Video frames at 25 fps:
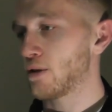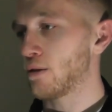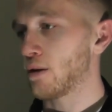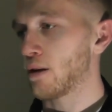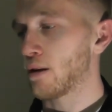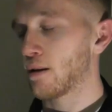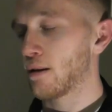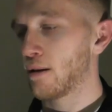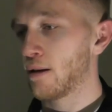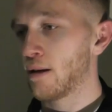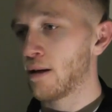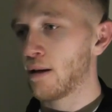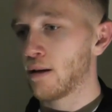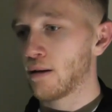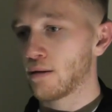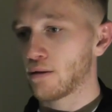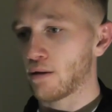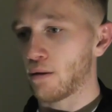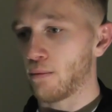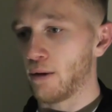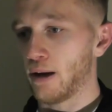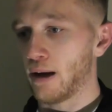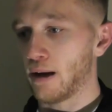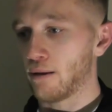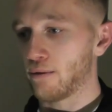Like, so
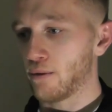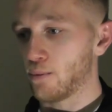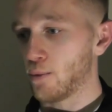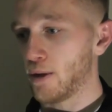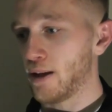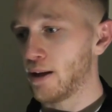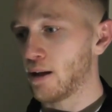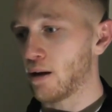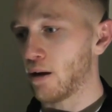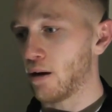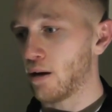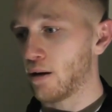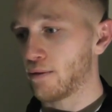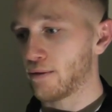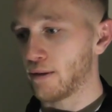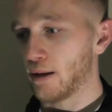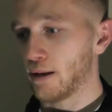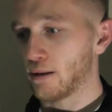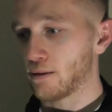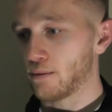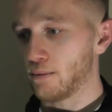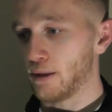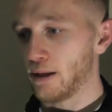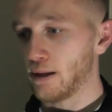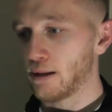we'll have a week off
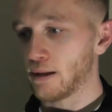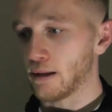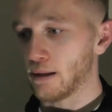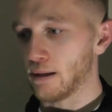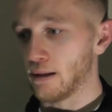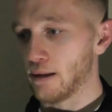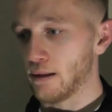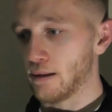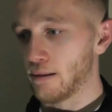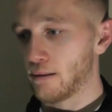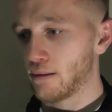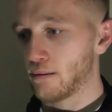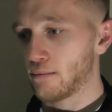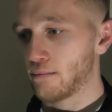next week and